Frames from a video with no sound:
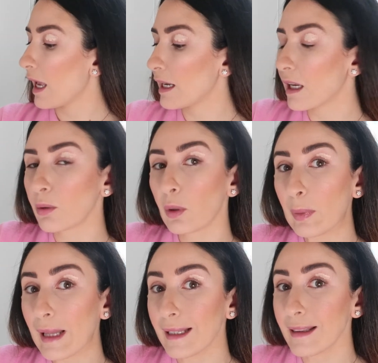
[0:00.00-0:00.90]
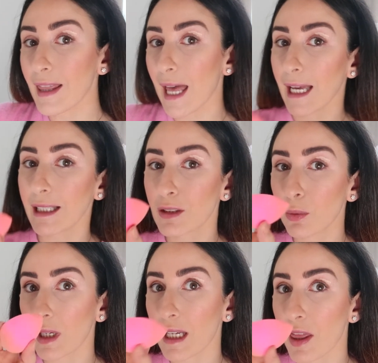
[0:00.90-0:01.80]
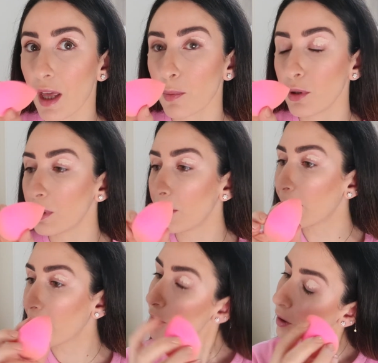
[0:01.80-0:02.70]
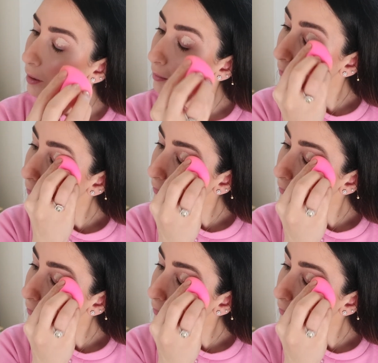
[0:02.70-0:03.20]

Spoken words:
And I will blend that with a beauty blender.